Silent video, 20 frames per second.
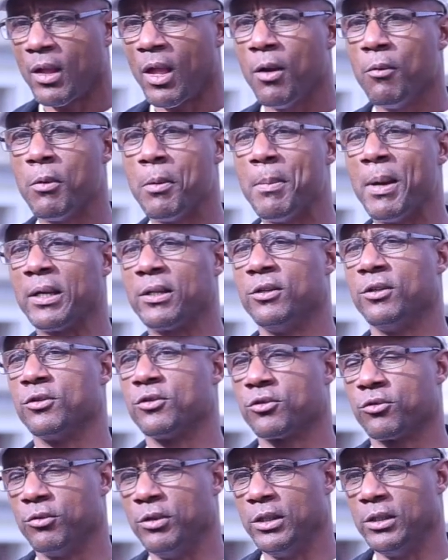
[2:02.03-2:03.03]
I went back to the
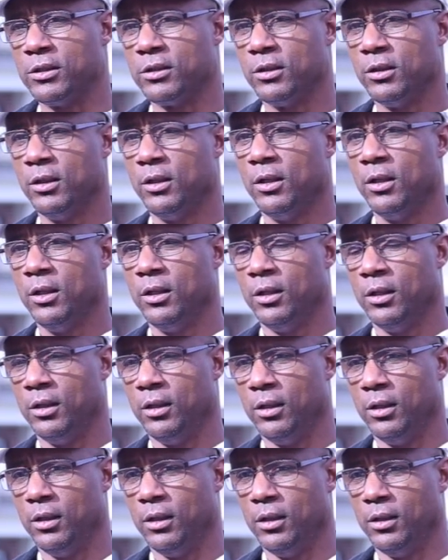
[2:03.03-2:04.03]
streets,
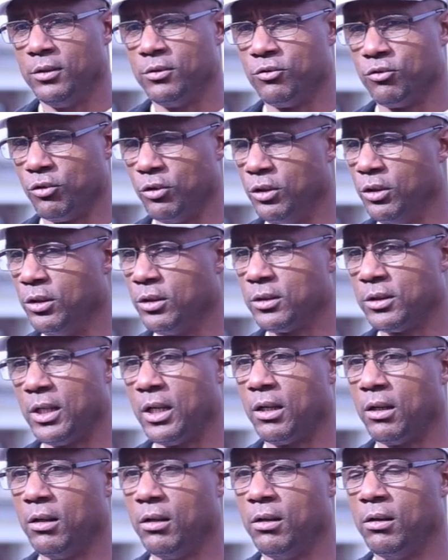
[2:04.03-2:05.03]
drugs,
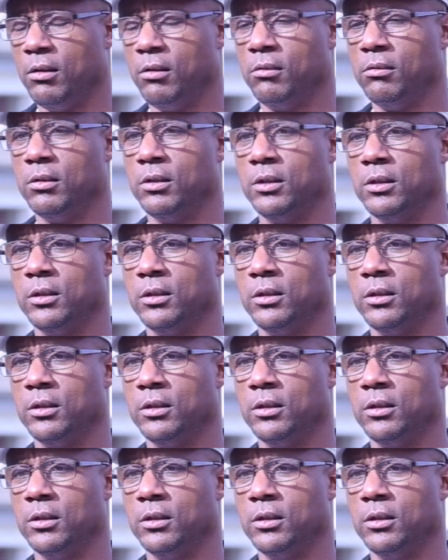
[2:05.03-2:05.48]
alcohol.